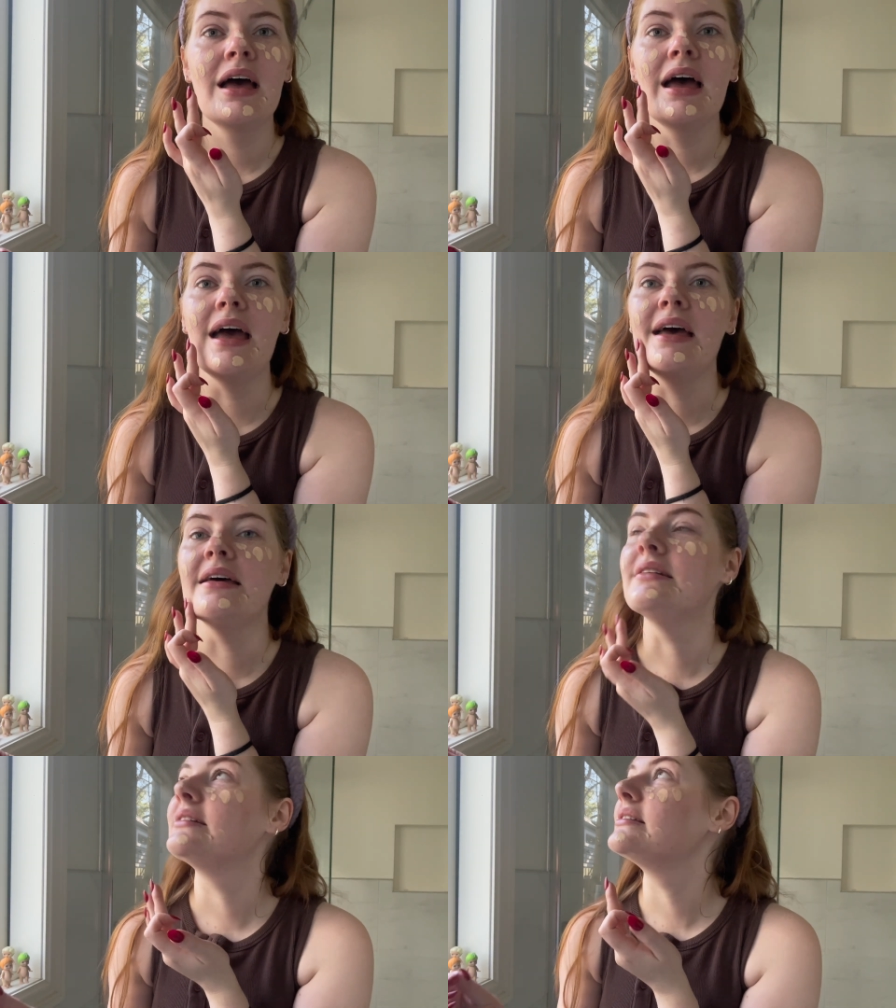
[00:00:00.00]

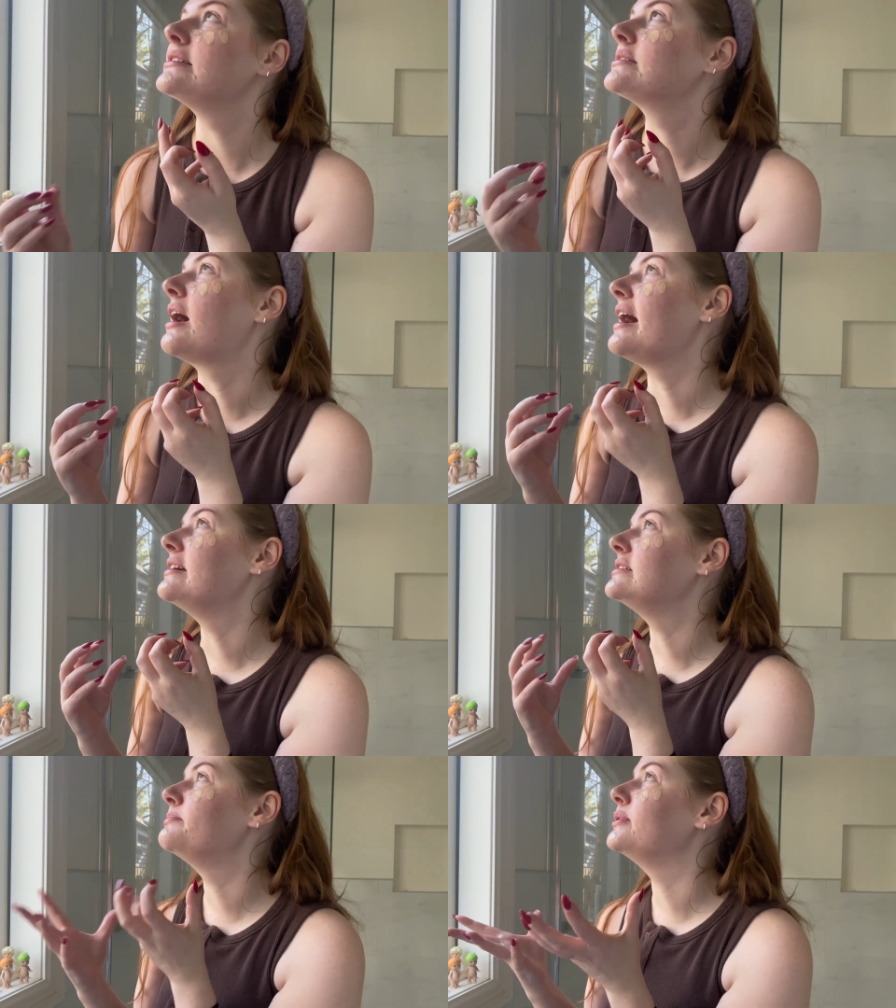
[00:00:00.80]
and the sky
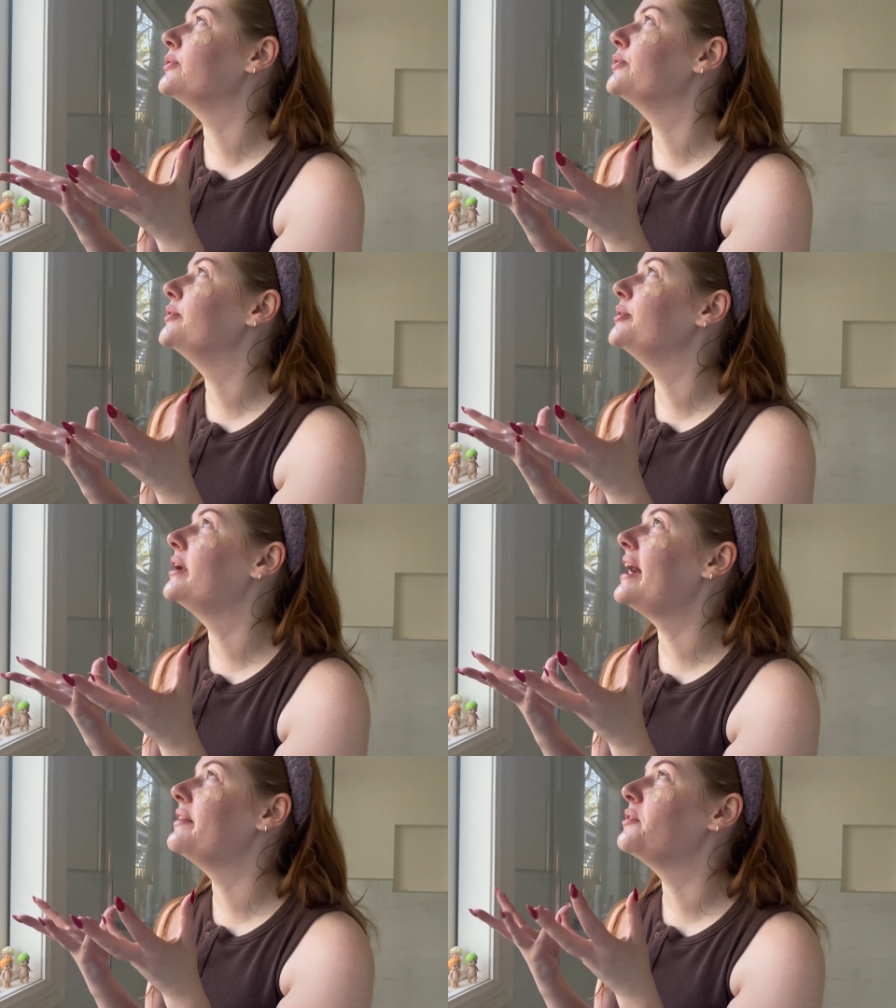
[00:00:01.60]
is
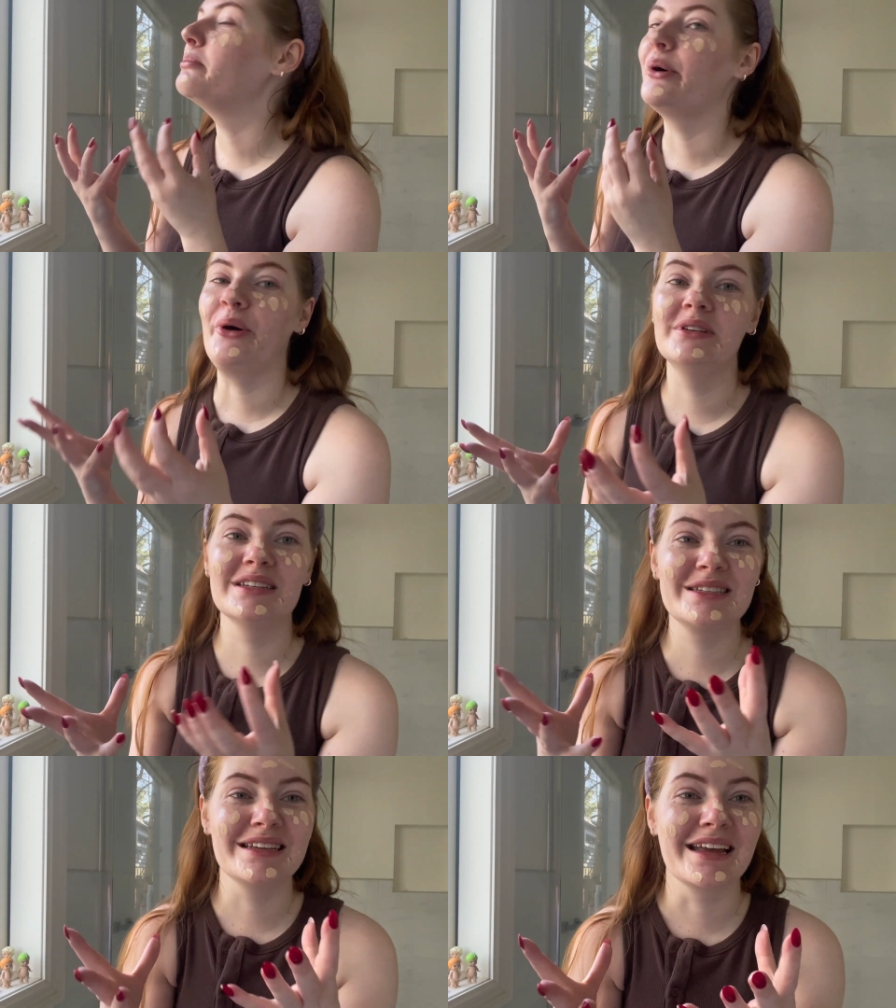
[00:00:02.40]
blue and the birds are
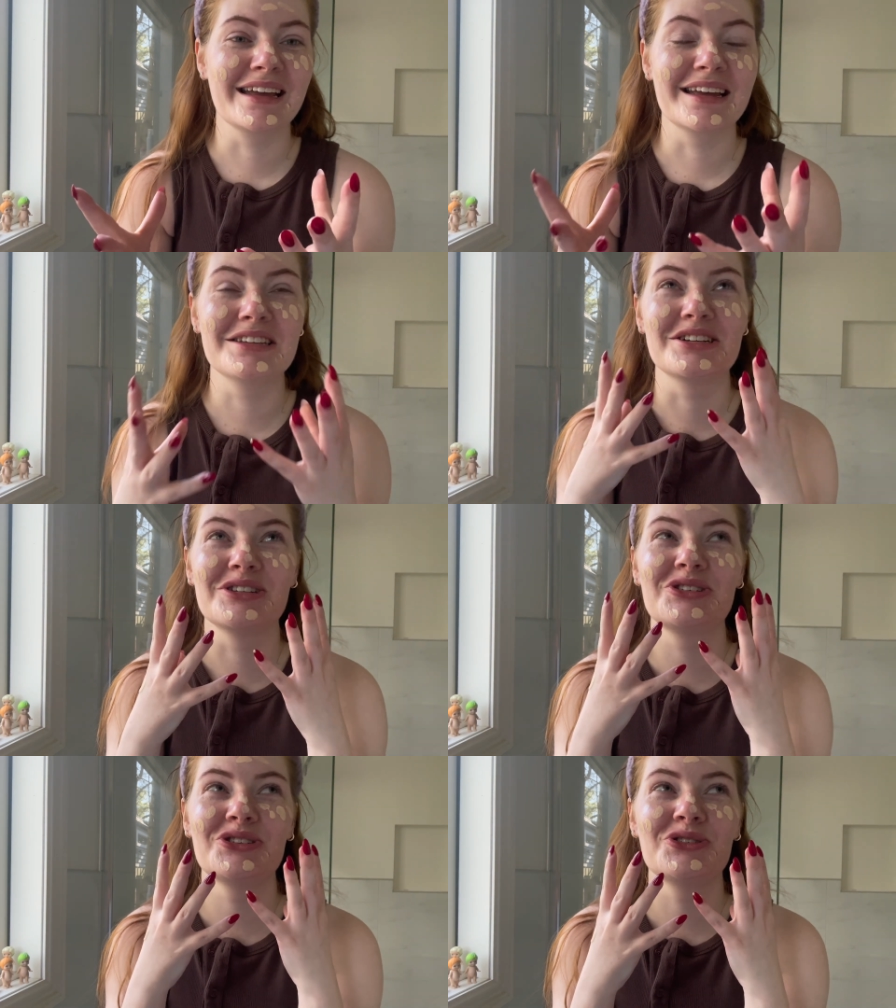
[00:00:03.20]
singing. It's
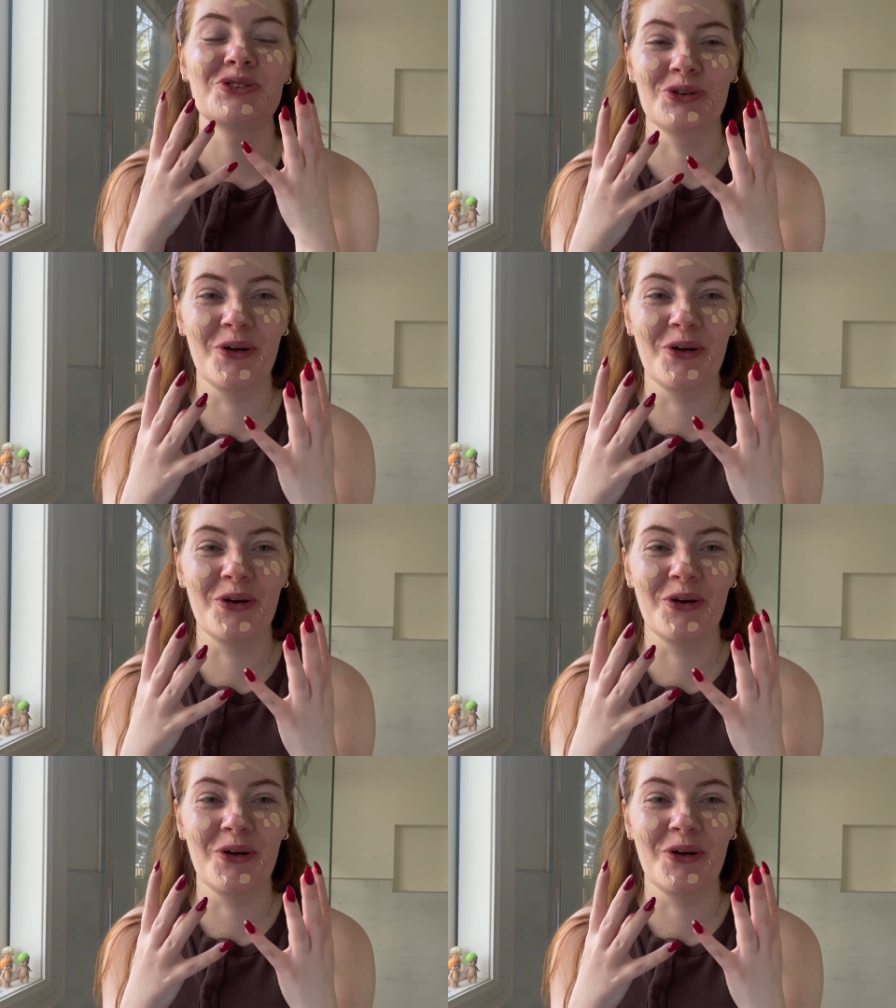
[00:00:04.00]
just so